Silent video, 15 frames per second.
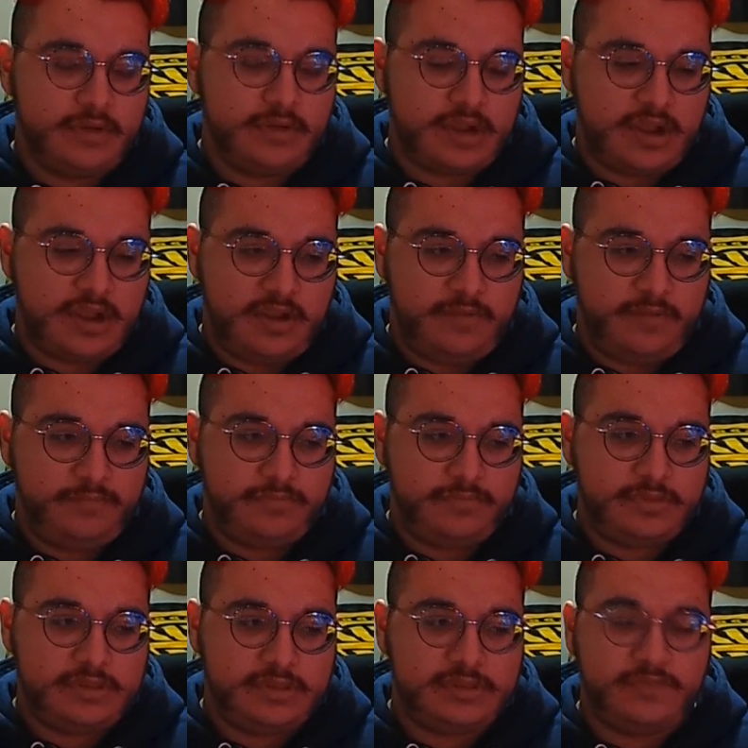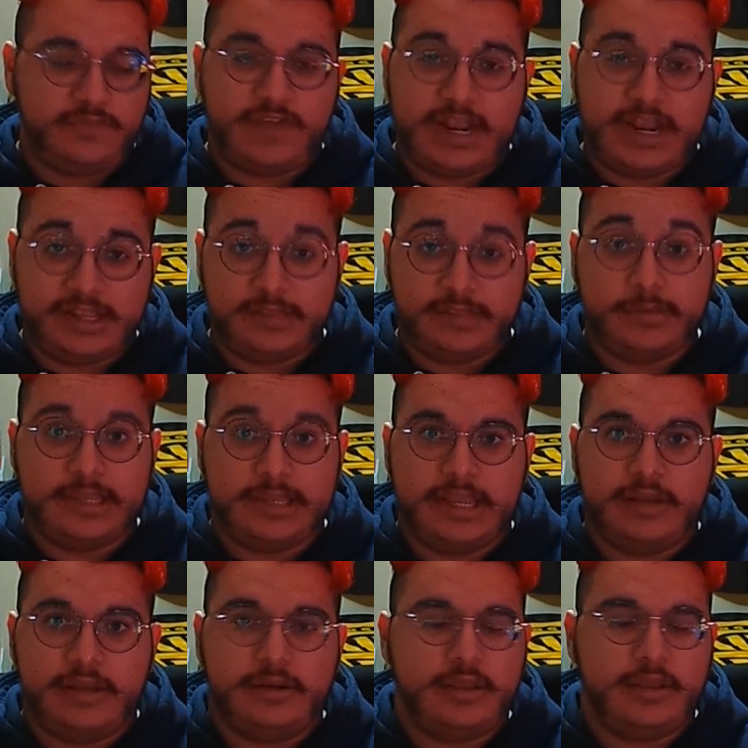um, defying them
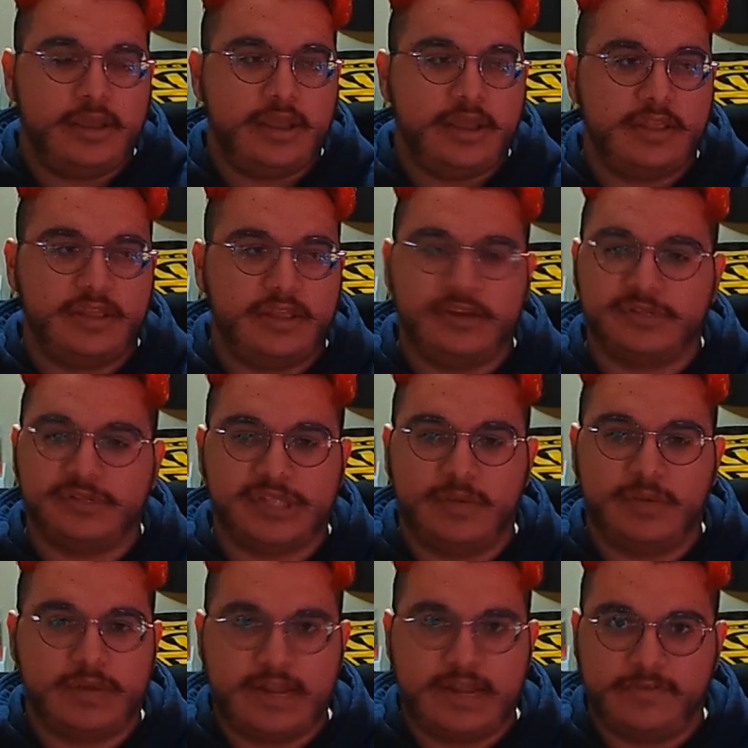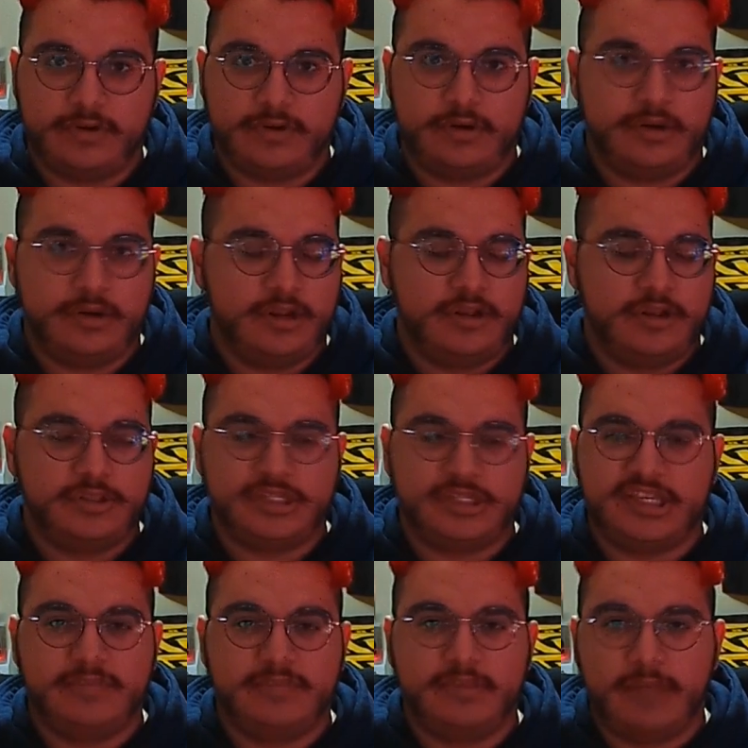again that he'll say whatever to
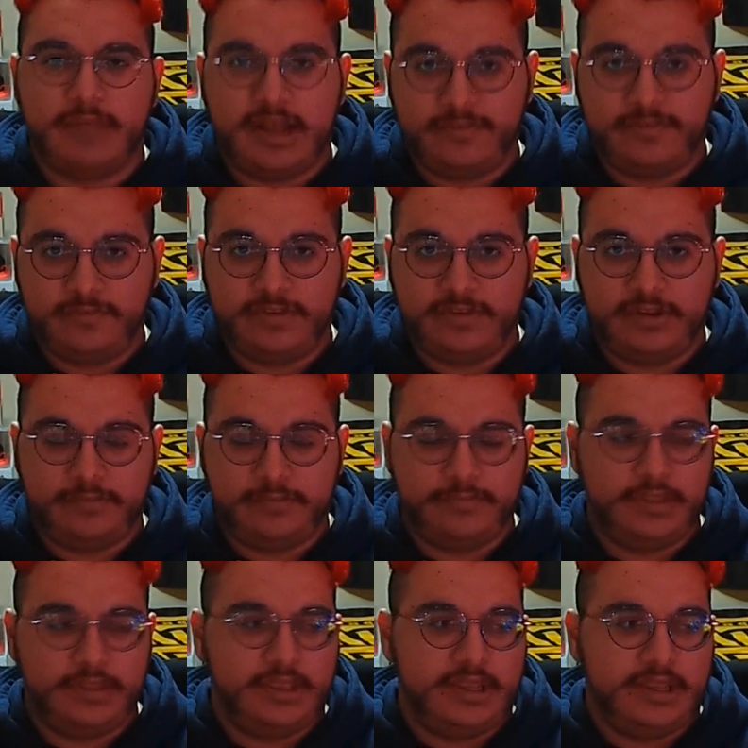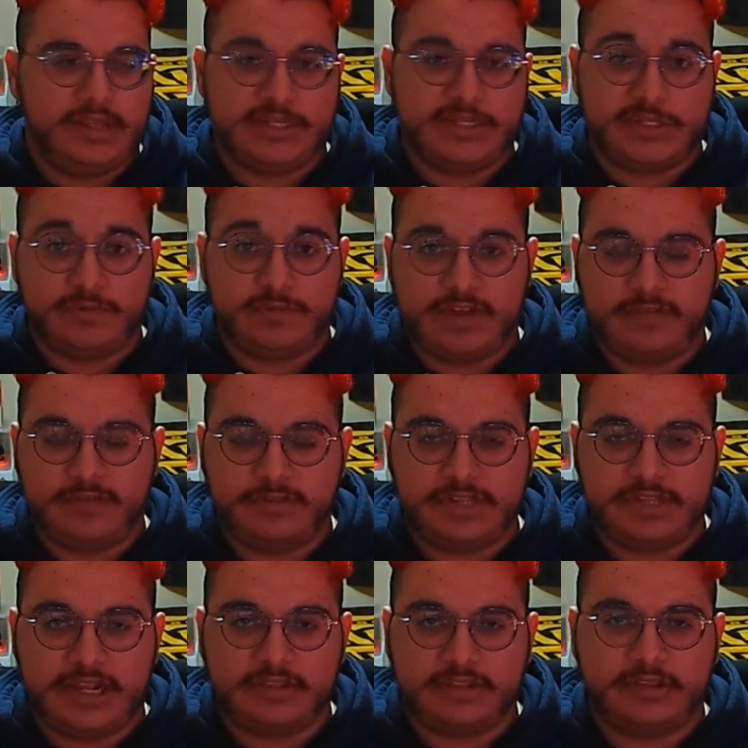keep them off of him as a survival
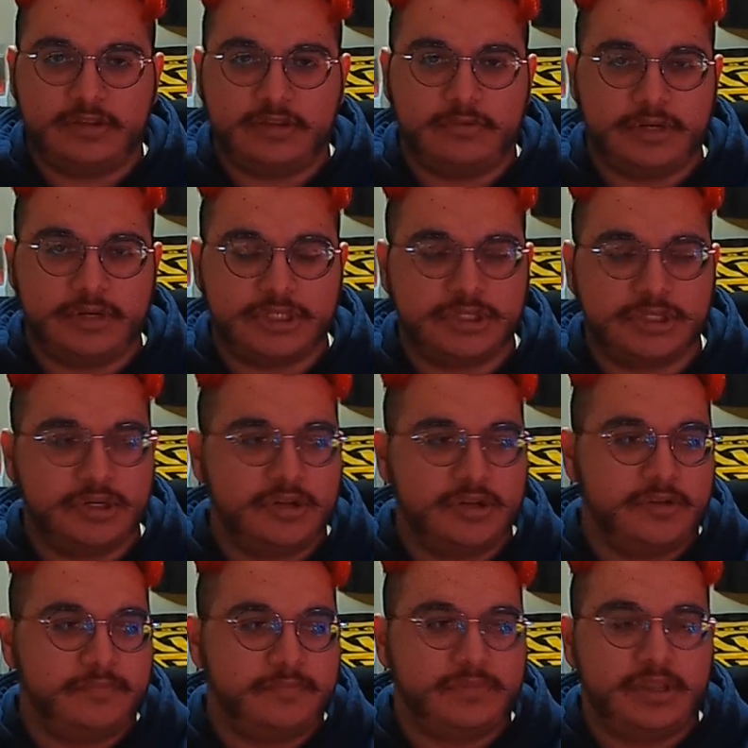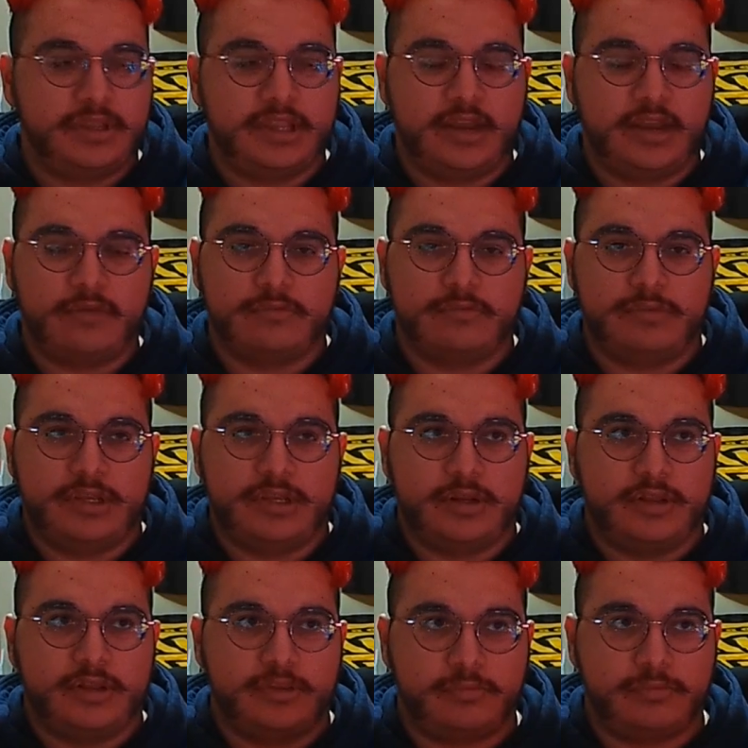tactic, which again would be
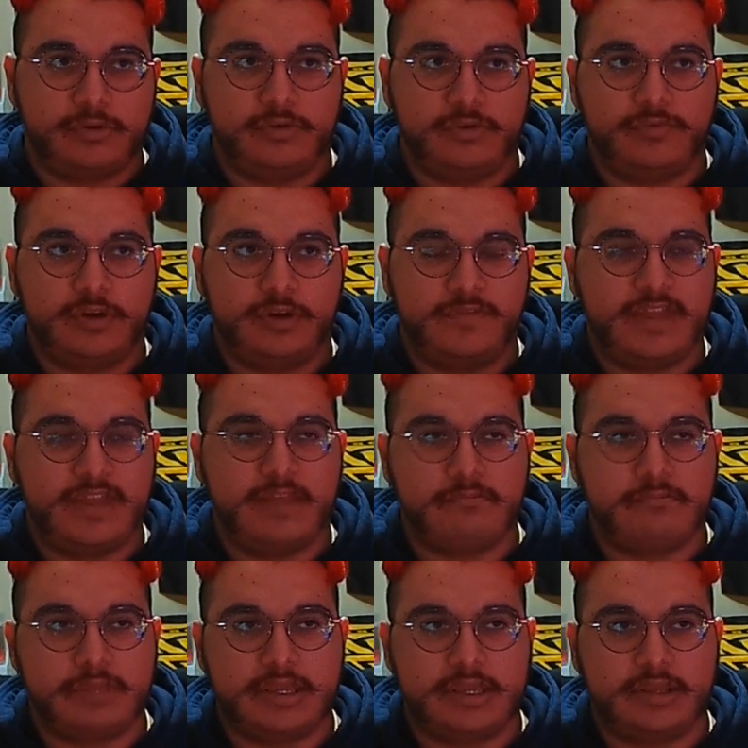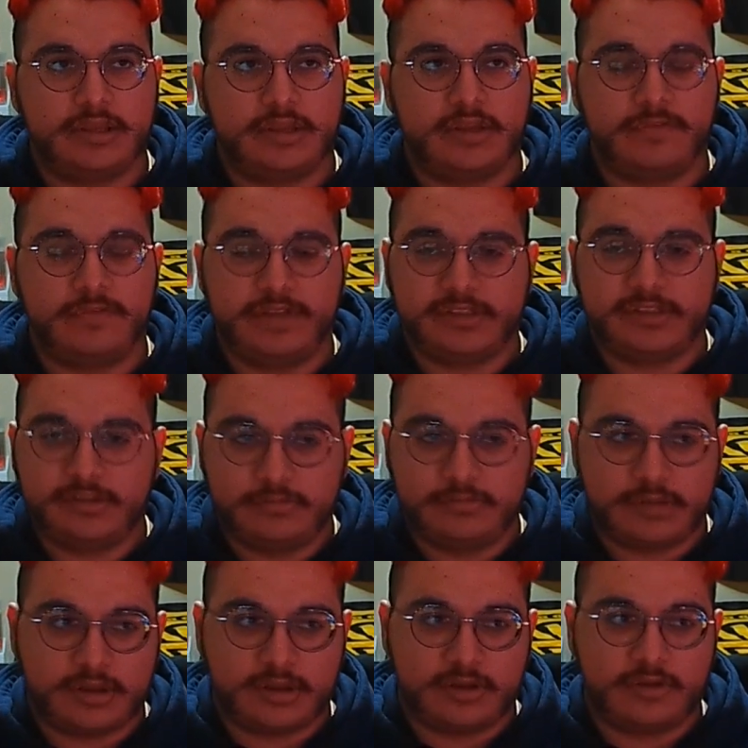another proof of him being a victim
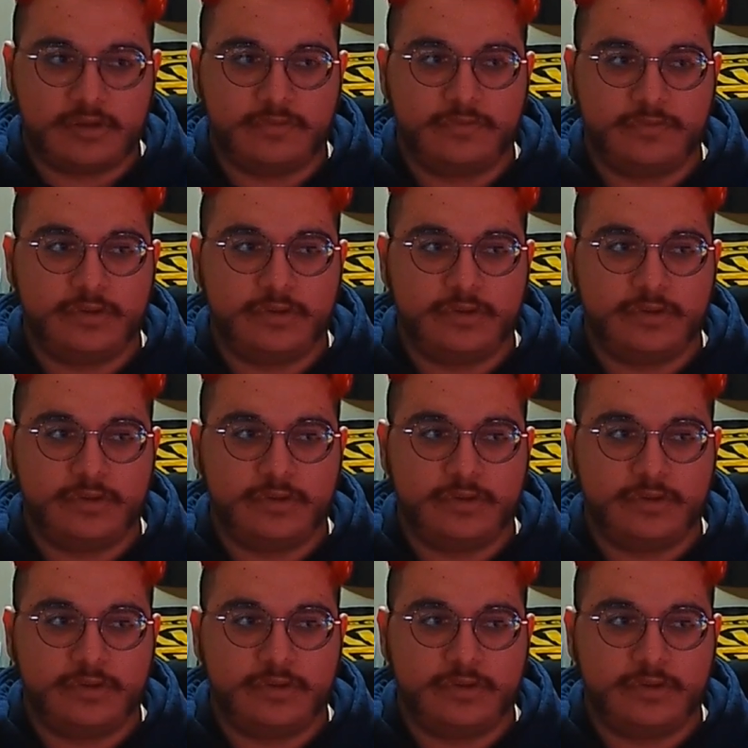of